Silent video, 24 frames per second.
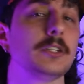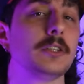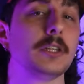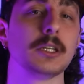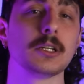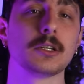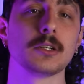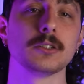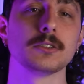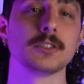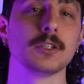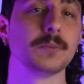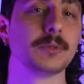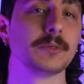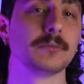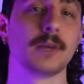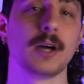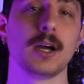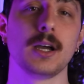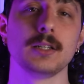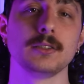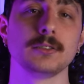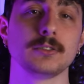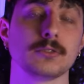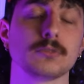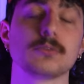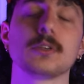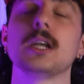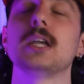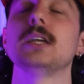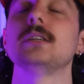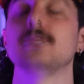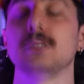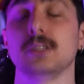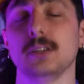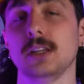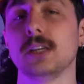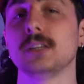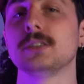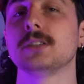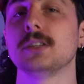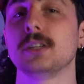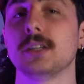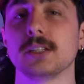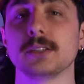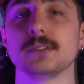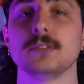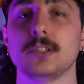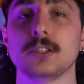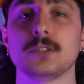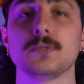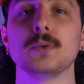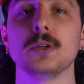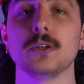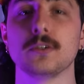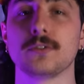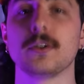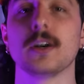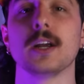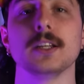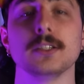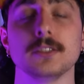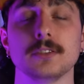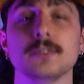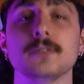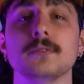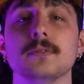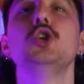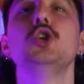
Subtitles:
Free thinkers, open minds, great at listening. Just real friends.